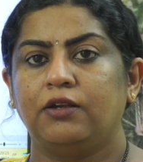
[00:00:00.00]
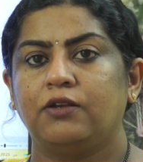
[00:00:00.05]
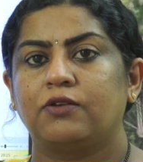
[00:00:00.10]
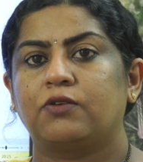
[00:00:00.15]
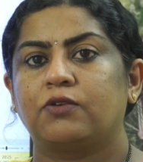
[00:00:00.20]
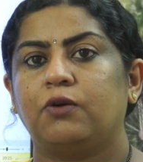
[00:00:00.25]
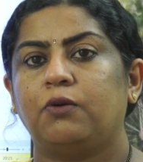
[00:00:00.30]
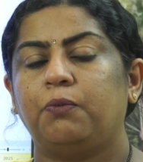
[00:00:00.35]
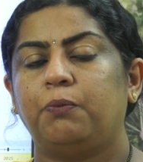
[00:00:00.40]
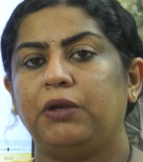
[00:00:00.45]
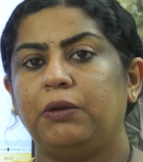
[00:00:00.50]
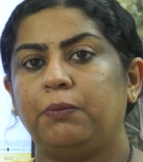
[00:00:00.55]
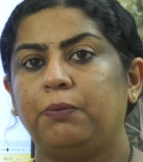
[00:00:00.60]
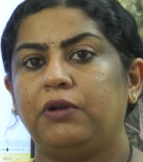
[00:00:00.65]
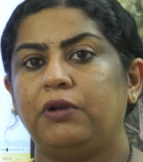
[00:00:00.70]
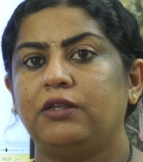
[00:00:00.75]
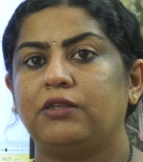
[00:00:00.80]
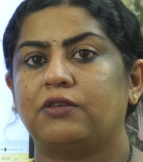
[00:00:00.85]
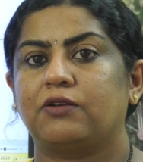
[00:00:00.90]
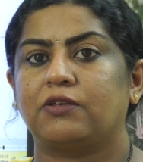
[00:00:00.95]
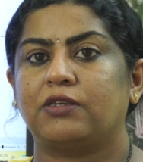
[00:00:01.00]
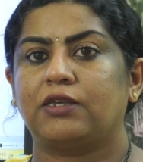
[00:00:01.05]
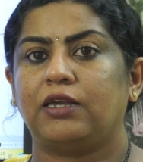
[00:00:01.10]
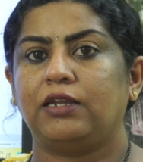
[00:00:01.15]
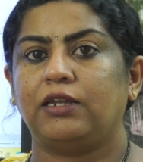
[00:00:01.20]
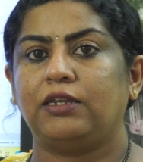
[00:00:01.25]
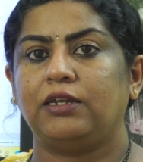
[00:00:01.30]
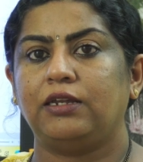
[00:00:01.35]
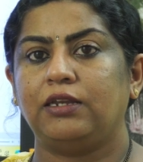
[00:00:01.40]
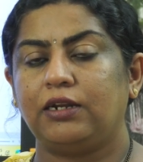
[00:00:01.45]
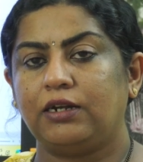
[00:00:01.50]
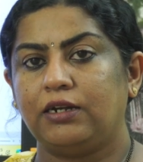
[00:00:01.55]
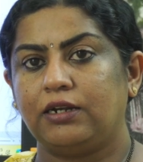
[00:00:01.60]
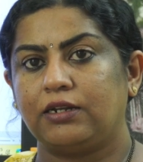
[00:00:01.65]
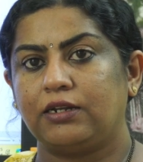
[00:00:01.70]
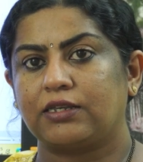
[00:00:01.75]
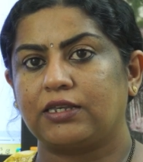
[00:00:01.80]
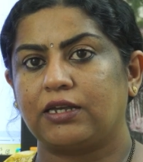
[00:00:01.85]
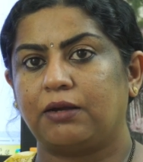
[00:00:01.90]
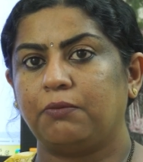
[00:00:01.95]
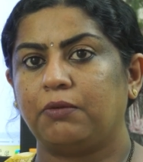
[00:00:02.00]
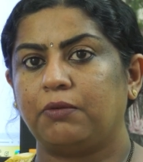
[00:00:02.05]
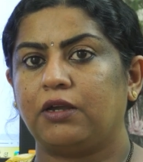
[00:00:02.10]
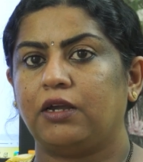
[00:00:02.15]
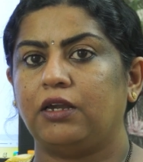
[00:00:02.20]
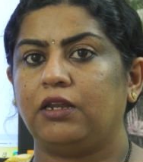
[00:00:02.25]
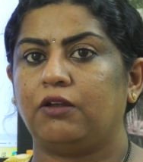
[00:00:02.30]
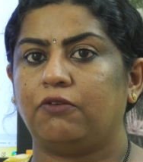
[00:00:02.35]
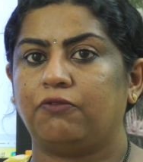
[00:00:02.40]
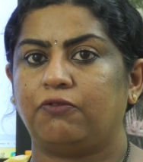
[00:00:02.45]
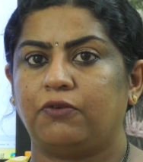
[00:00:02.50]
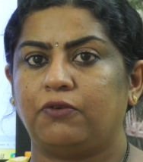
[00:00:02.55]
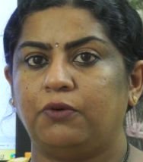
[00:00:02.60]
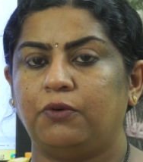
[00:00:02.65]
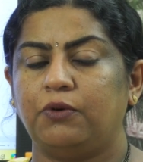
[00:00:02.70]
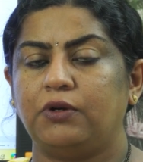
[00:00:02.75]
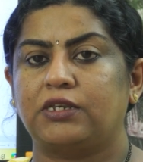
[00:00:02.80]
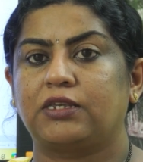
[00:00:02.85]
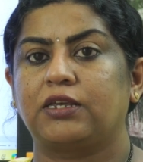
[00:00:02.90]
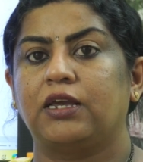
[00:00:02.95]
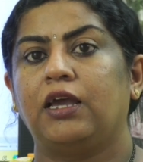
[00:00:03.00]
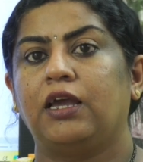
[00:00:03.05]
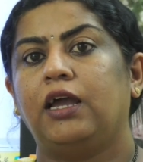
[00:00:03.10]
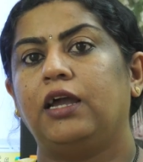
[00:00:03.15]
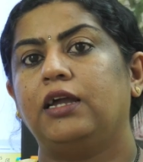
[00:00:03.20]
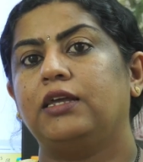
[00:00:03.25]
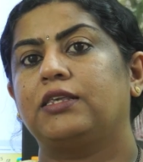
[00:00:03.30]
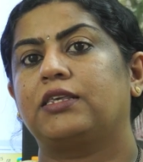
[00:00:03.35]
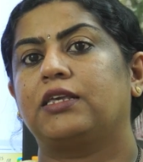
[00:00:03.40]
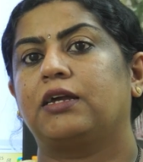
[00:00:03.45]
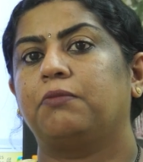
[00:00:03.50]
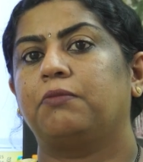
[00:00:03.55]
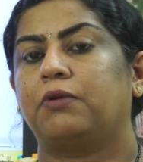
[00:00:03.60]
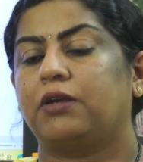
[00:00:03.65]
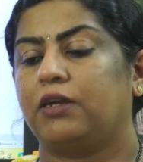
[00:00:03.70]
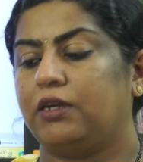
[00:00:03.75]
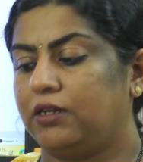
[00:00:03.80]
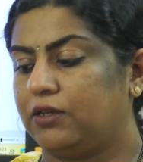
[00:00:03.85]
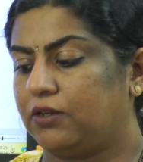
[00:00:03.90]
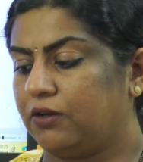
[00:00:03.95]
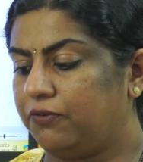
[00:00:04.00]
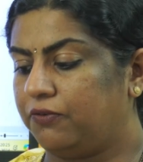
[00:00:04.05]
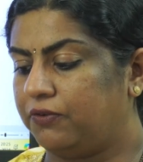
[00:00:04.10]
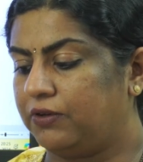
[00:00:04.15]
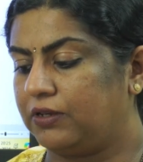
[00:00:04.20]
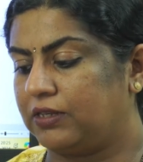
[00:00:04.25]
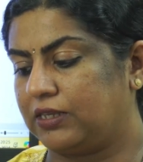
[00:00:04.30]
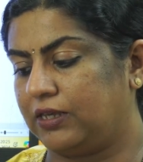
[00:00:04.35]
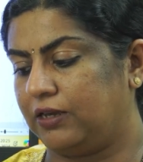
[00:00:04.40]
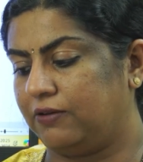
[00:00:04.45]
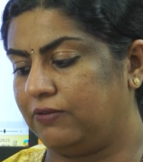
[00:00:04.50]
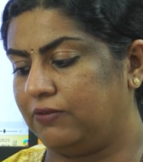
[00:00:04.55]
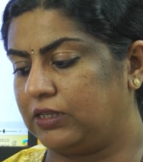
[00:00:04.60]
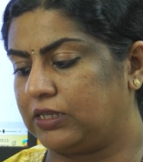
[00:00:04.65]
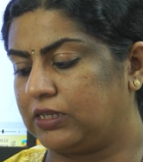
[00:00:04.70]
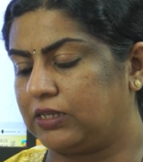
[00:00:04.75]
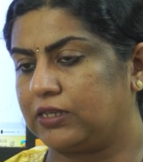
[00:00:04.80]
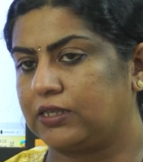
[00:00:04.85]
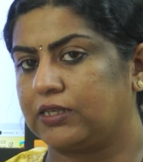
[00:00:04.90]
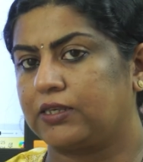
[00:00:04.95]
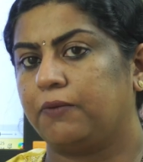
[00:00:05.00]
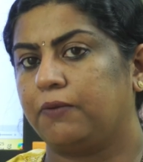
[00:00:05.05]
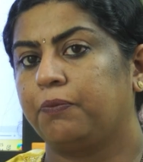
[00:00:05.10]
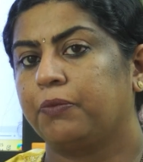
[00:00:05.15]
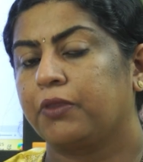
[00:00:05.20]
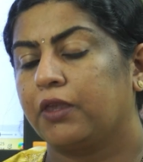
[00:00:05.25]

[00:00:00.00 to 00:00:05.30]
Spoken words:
So people in society need some kind of goods and some kind of services.